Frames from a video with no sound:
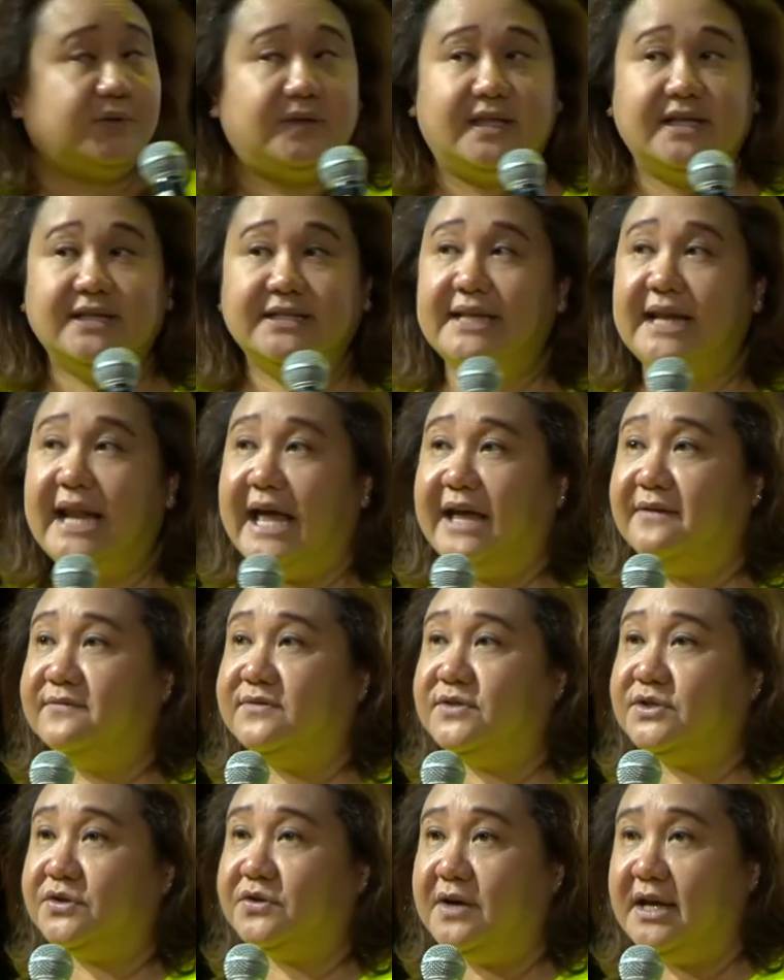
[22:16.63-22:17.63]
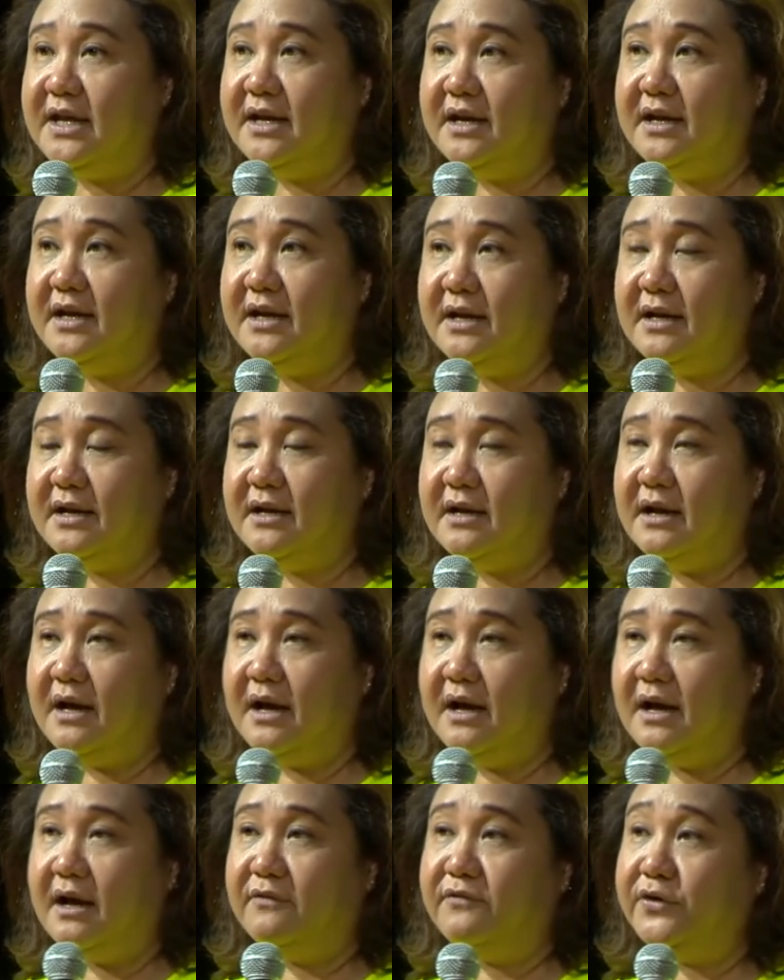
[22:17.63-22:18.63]
So this live screen
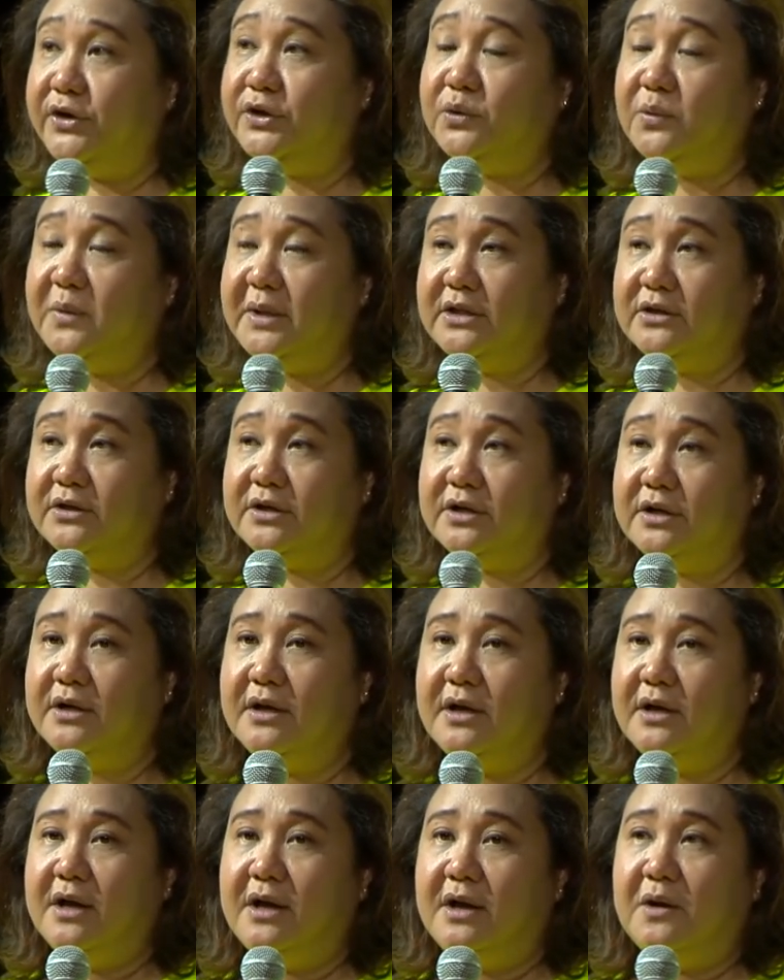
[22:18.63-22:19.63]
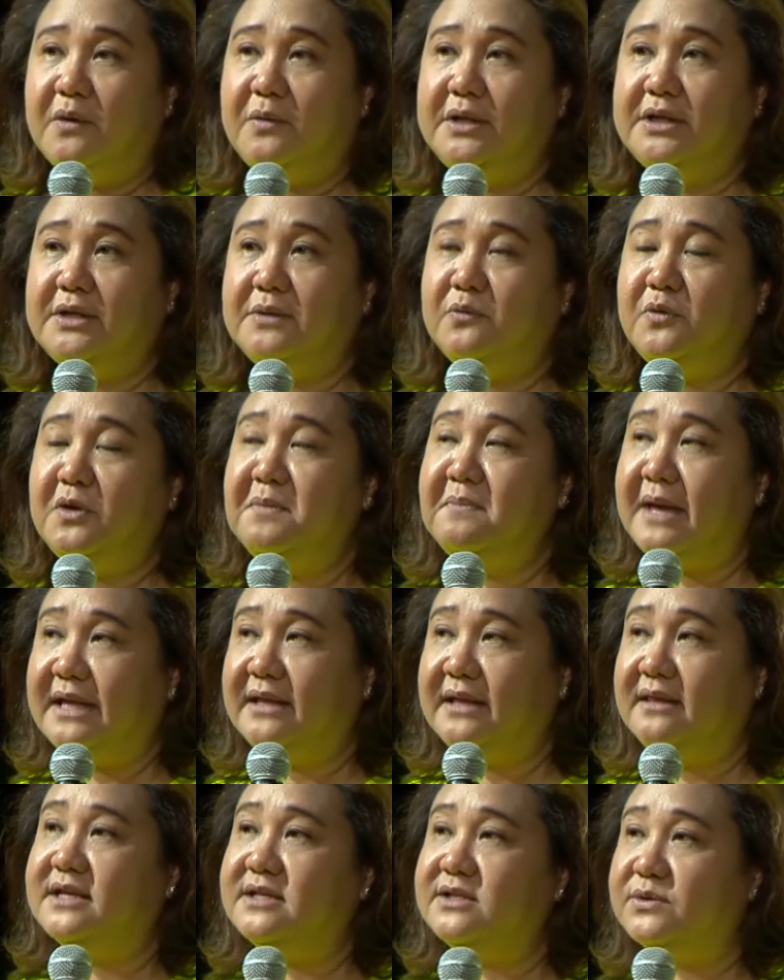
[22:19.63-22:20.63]
for Twitter, we
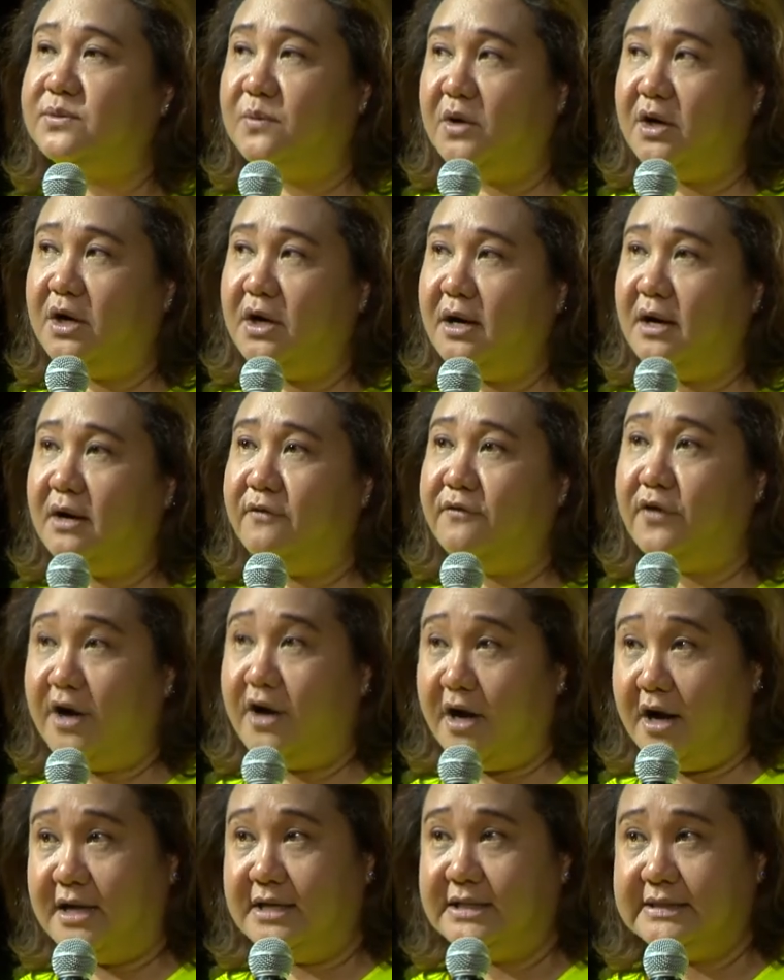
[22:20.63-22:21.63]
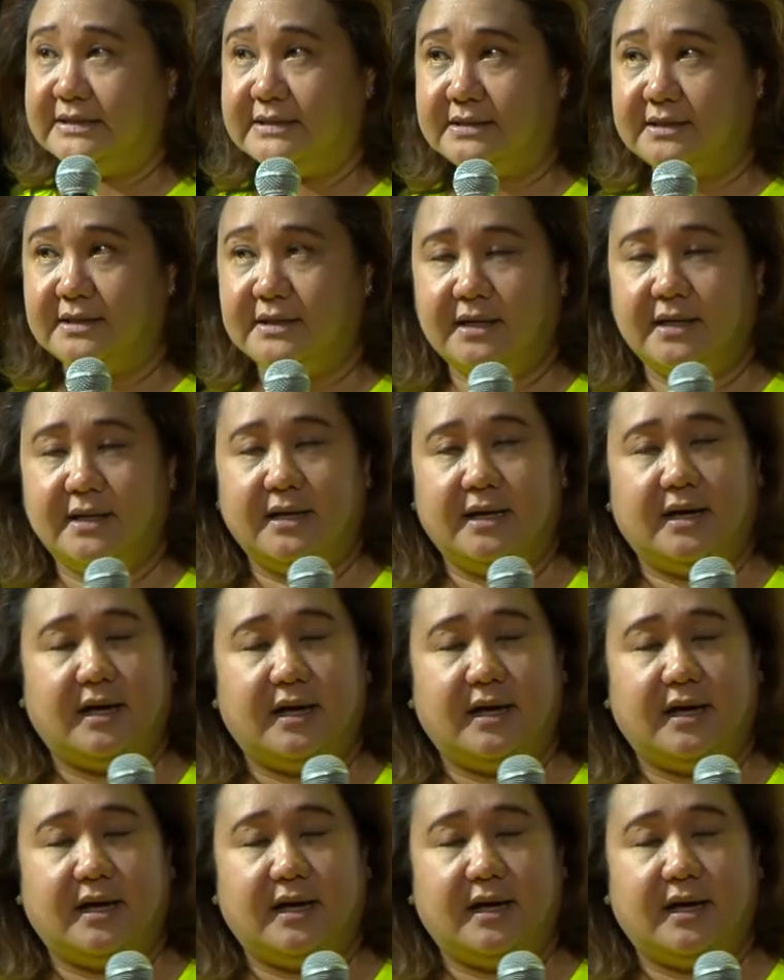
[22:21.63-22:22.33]
made this work for us